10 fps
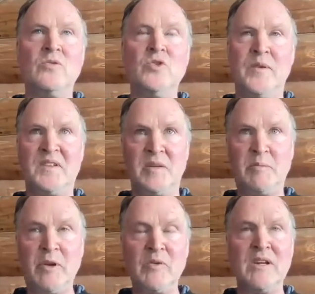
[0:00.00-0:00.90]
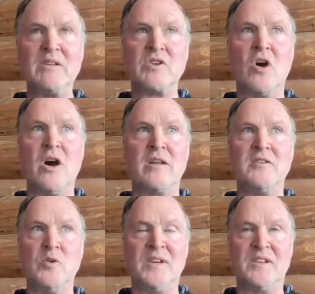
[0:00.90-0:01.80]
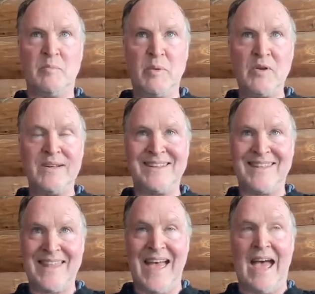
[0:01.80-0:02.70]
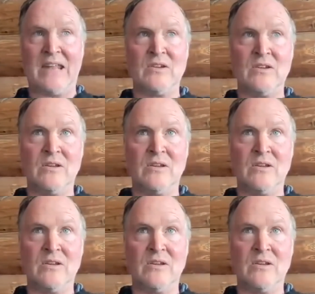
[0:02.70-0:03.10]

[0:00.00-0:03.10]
To experience God is to experience that.